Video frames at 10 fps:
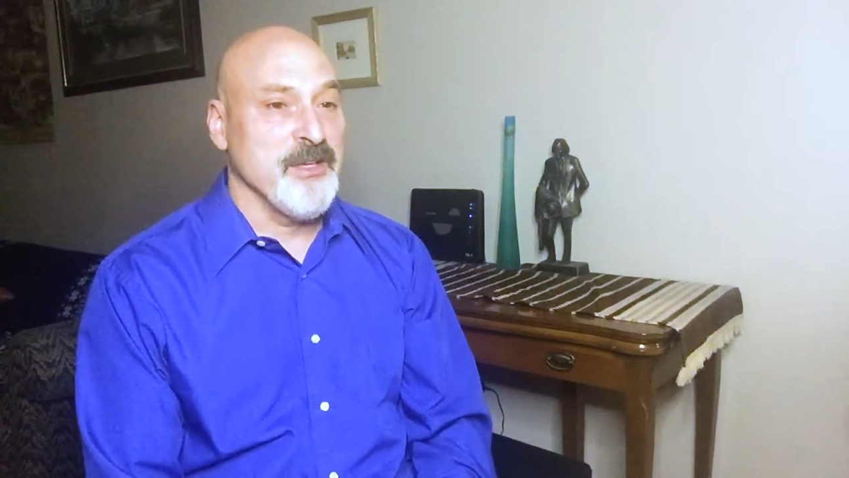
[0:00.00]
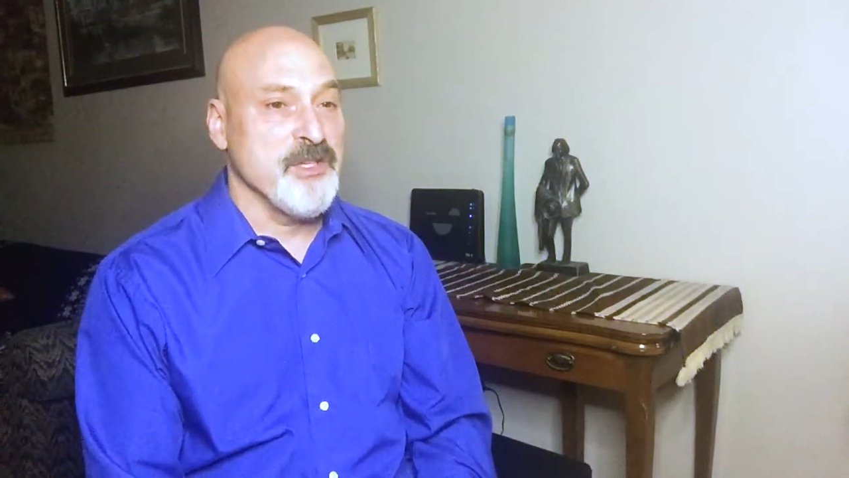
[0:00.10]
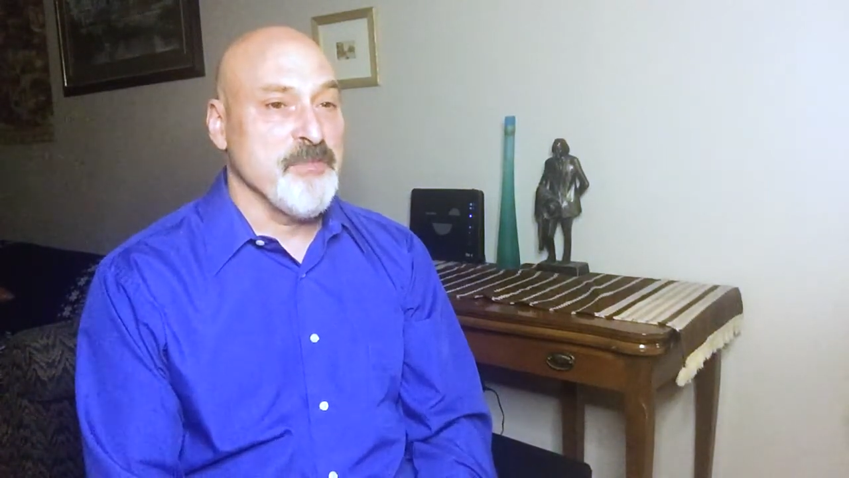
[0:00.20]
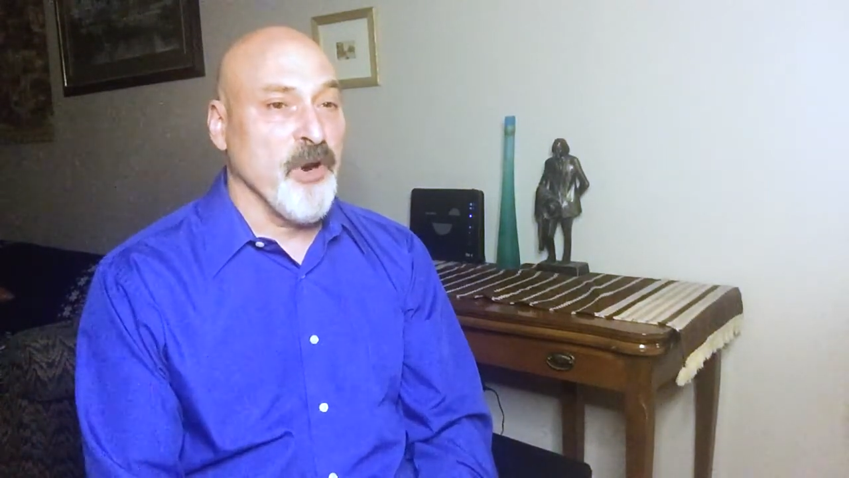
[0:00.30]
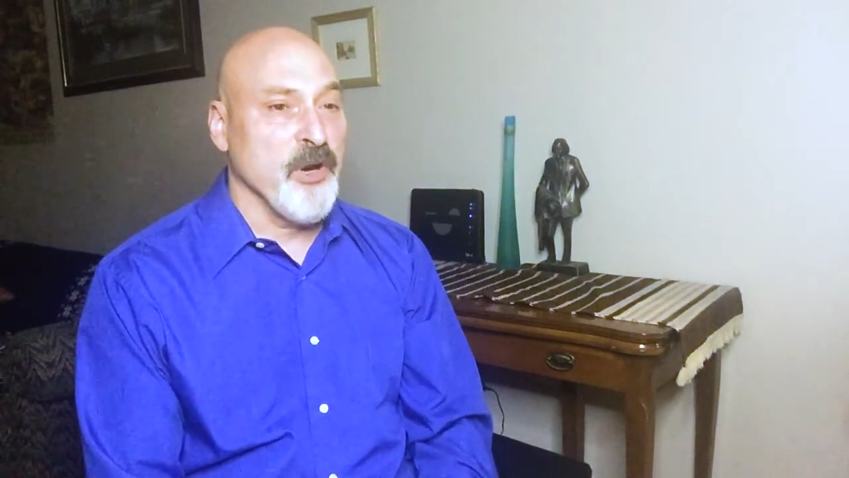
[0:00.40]

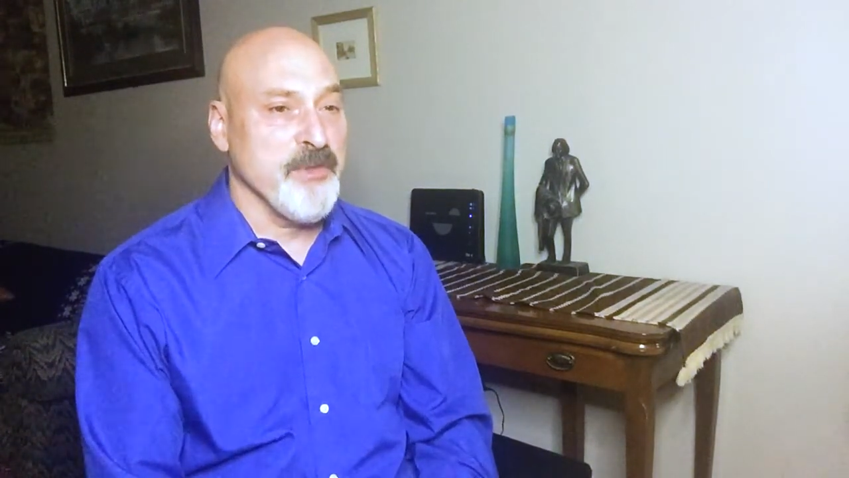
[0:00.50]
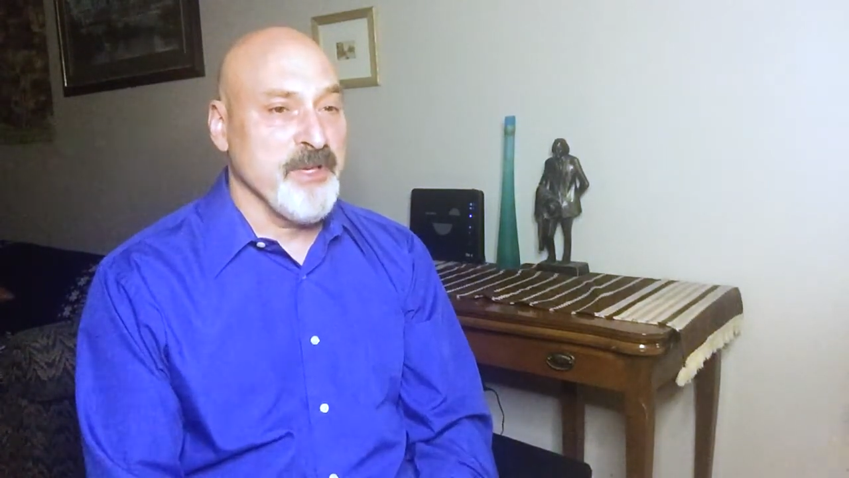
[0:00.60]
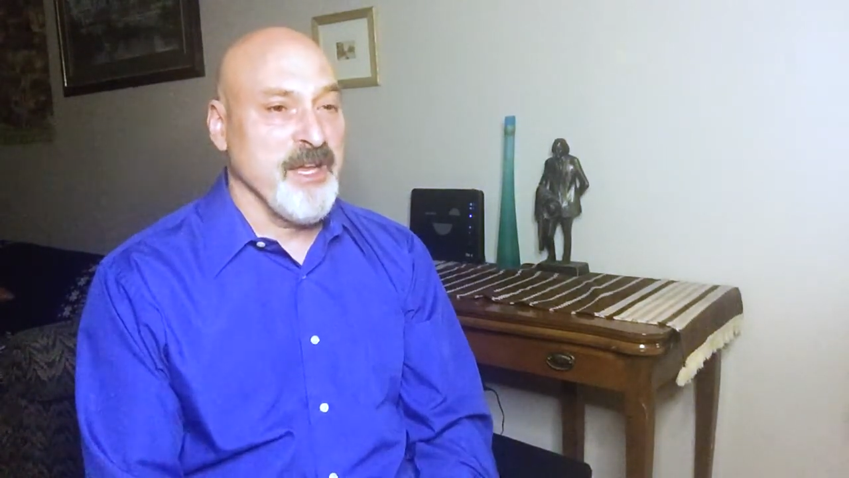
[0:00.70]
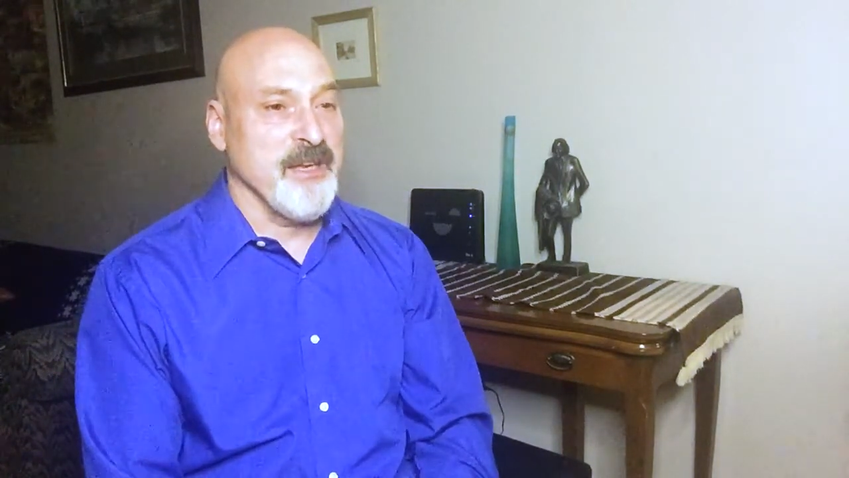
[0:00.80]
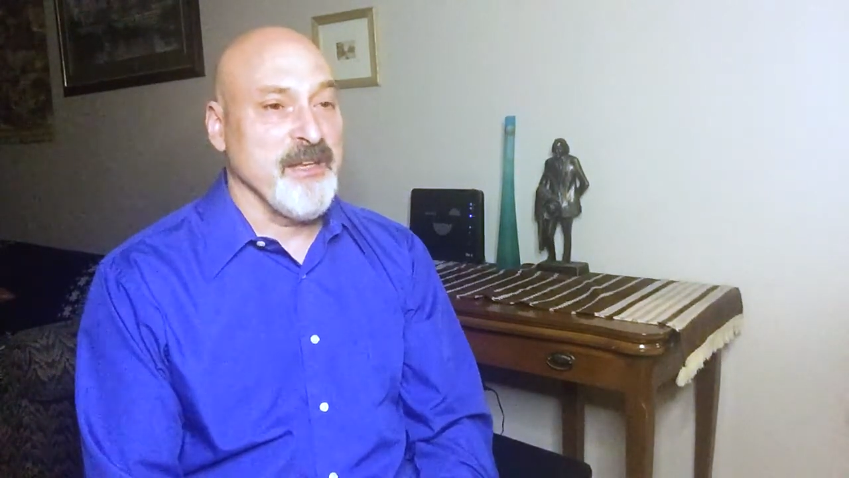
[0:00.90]
department
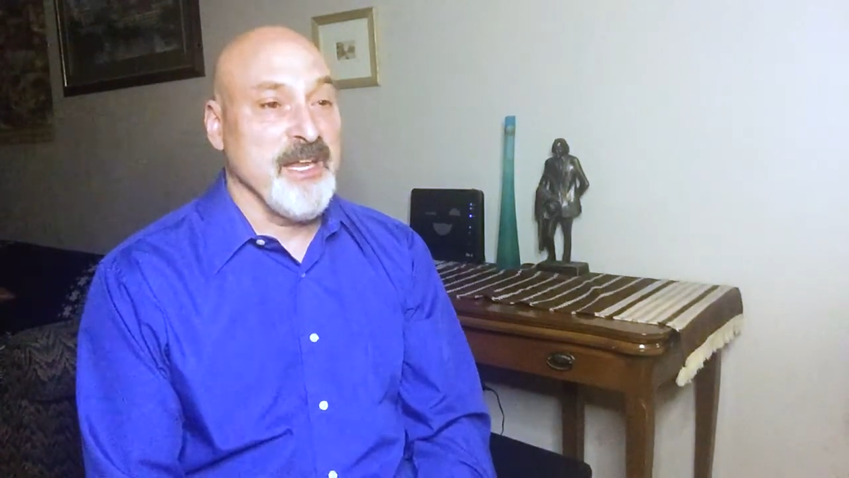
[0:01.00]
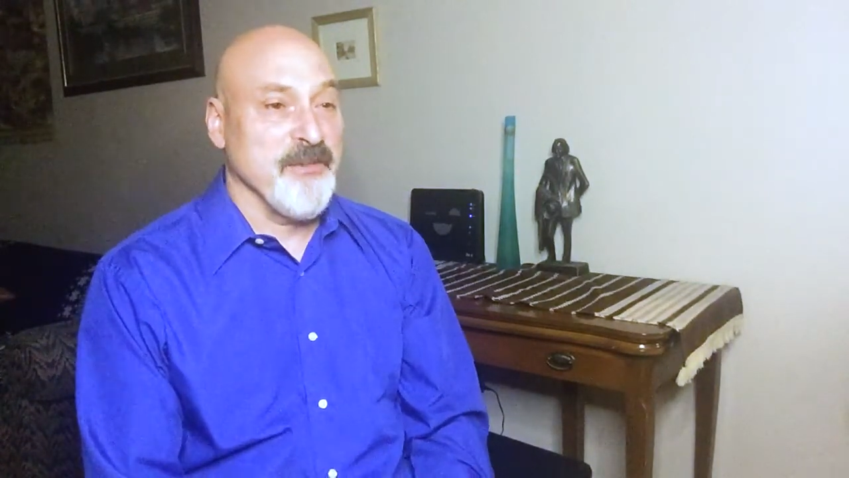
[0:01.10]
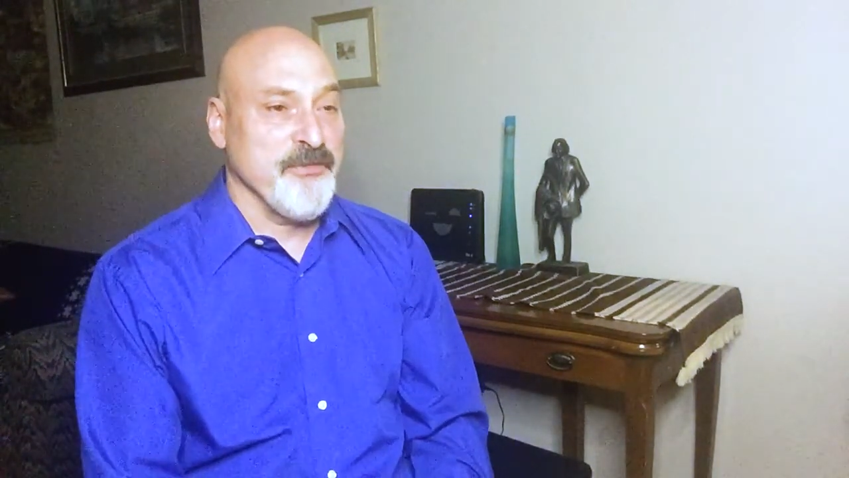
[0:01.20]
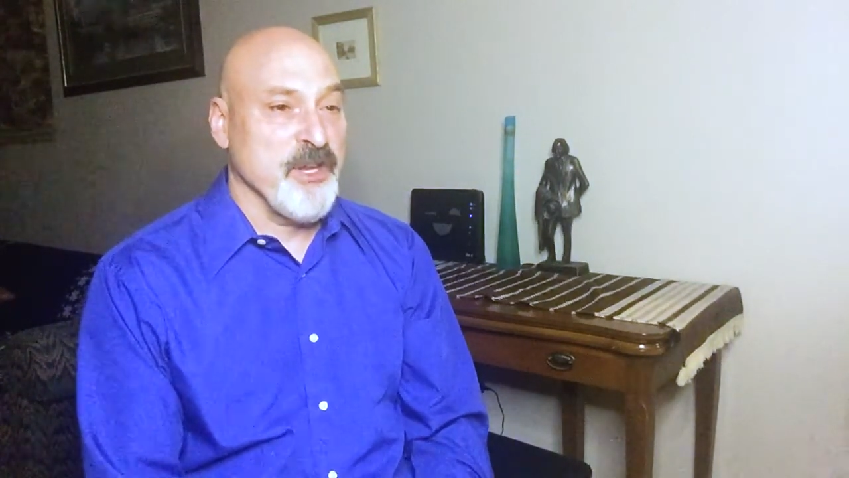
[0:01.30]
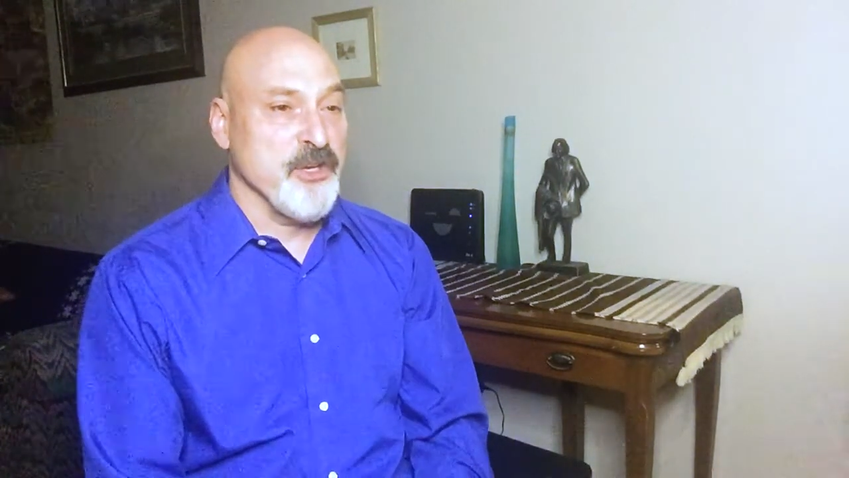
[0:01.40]
head
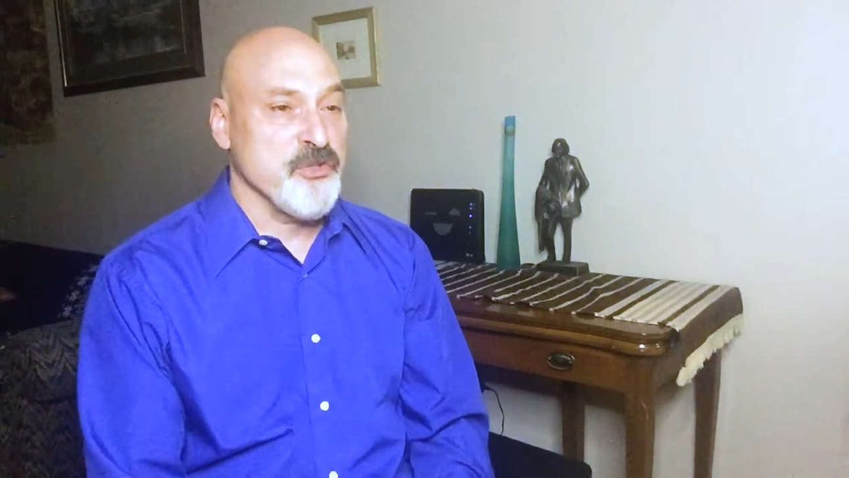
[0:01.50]
if they